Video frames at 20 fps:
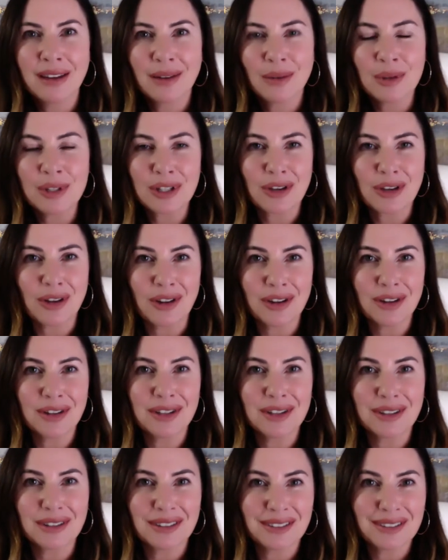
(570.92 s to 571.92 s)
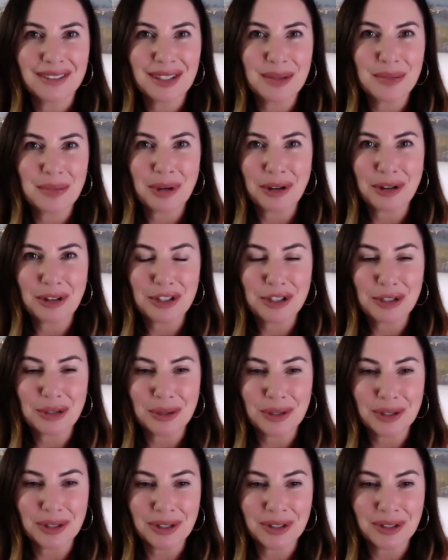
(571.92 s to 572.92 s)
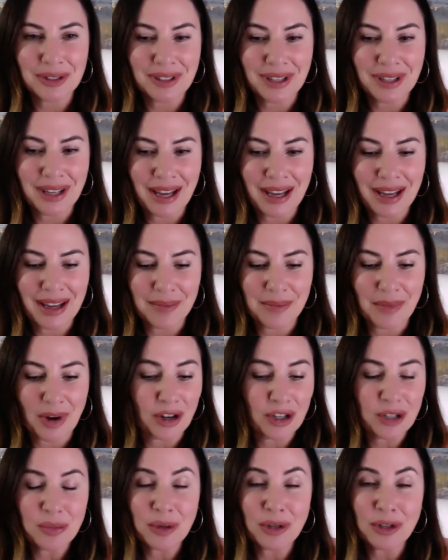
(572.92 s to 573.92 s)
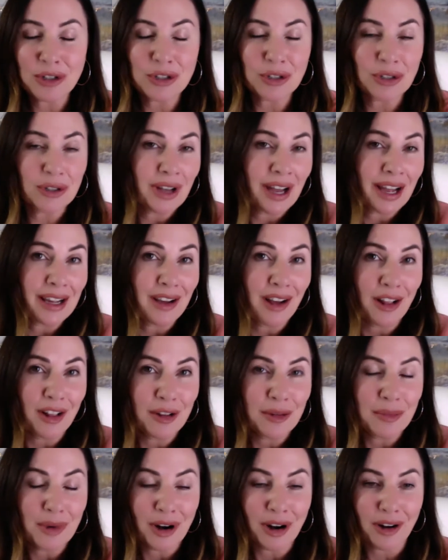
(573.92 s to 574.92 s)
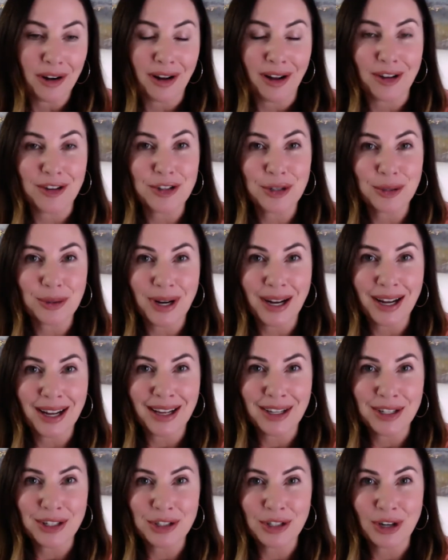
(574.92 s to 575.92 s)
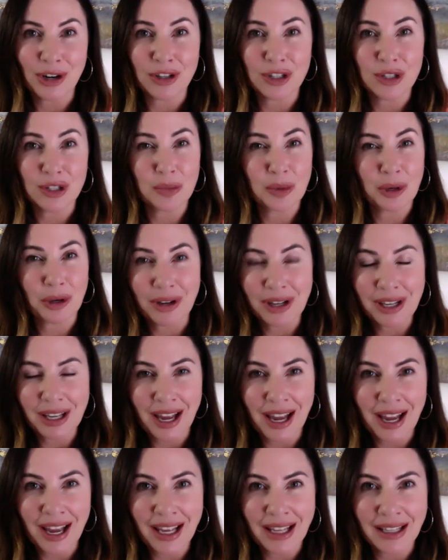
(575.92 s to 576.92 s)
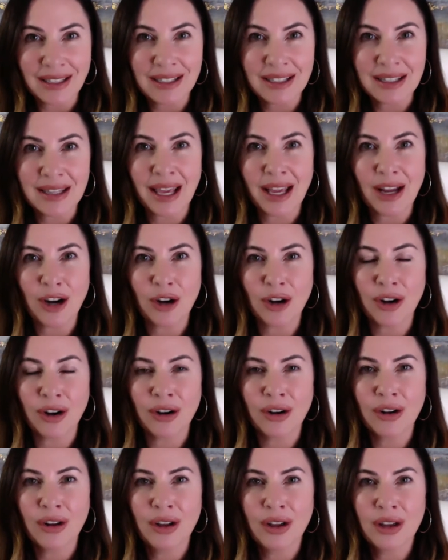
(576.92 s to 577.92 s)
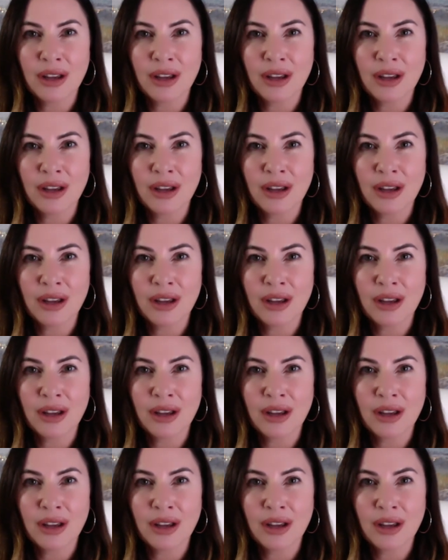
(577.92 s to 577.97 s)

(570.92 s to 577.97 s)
what's called spiritual, I call them our entourage, our spirit guides. They are